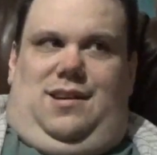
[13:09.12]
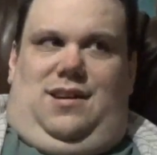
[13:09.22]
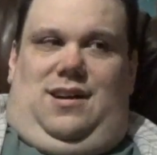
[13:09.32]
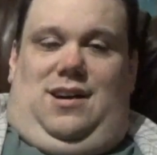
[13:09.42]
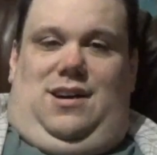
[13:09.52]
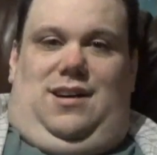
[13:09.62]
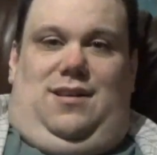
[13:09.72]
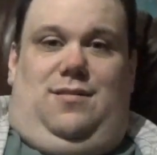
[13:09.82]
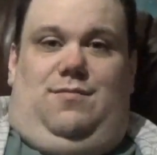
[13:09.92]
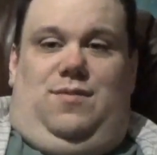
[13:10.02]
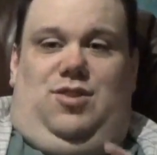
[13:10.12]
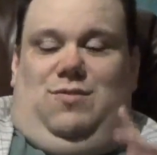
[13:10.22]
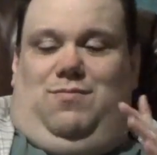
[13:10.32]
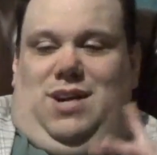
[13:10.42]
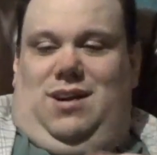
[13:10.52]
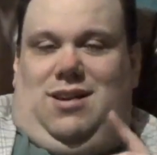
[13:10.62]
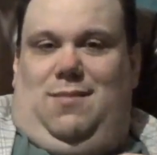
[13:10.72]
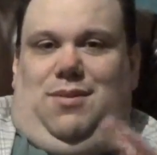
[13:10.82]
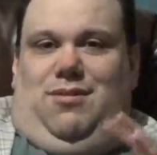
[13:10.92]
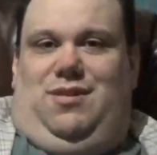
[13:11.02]
that. Should point out a
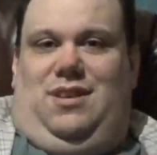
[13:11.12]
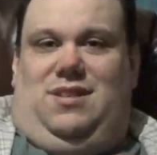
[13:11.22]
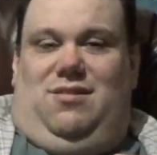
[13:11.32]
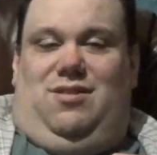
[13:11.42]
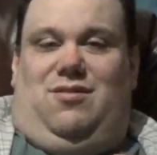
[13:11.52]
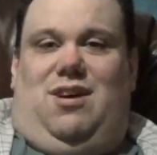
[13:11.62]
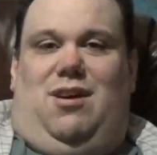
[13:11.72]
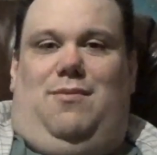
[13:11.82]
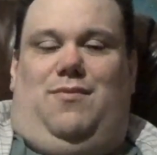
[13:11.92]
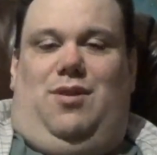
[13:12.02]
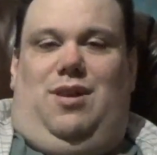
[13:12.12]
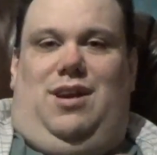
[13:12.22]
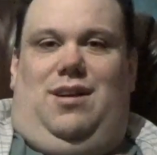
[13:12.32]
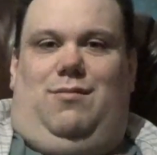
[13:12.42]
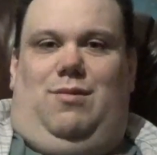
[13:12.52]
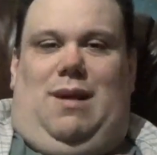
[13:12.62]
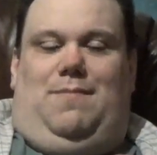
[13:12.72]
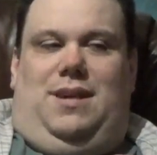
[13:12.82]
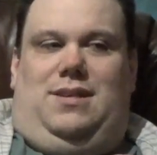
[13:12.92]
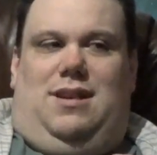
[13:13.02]
couple other things here in the crowd before we
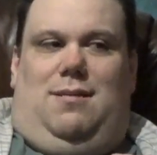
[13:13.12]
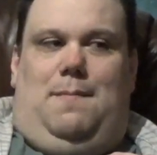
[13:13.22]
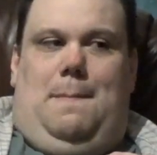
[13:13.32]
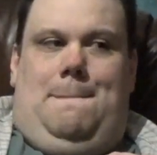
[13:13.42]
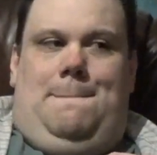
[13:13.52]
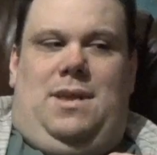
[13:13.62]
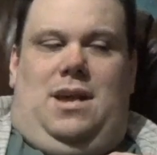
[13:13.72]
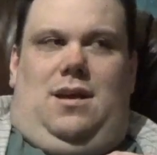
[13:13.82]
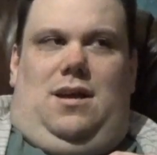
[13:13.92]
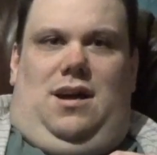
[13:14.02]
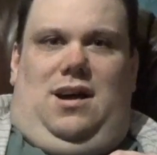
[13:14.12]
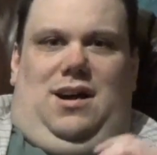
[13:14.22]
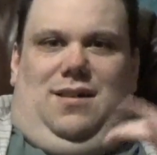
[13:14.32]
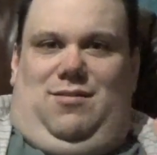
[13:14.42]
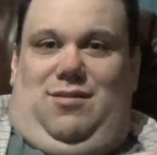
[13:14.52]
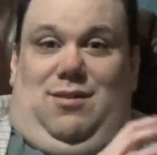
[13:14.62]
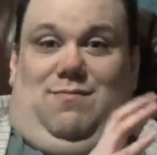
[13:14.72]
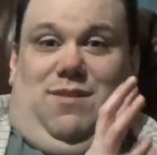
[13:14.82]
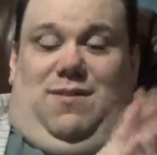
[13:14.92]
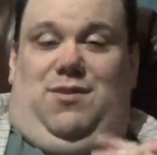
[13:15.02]
wrap things up. There
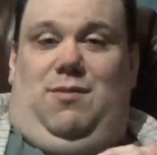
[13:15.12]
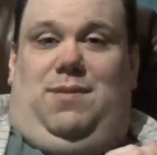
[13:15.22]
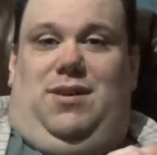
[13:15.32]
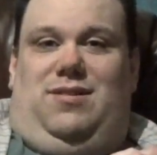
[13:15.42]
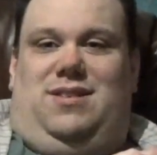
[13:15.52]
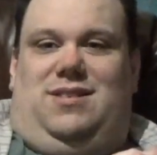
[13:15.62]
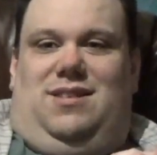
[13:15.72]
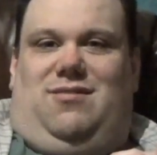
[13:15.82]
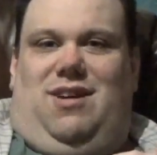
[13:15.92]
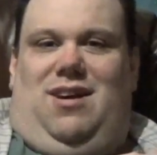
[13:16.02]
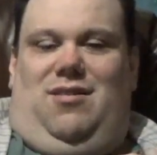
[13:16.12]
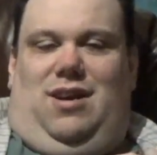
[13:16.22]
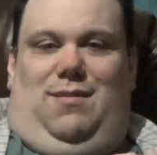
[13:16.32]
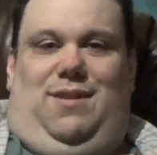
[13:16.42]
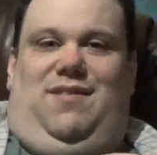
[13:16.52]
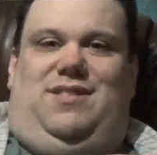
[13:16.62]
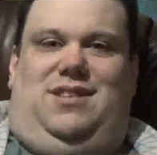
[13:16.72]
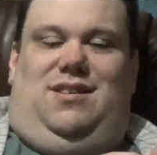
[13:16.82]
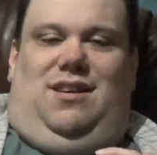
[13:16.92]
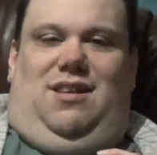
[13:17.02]
were a few appearances in the crowd,
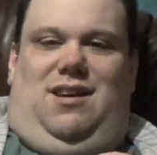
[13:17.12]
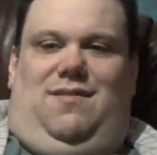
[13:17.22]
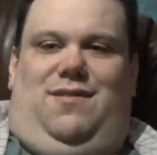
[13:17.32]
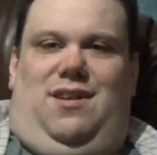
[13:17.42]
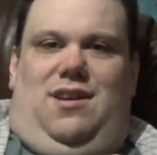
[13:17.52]
obviously a lot of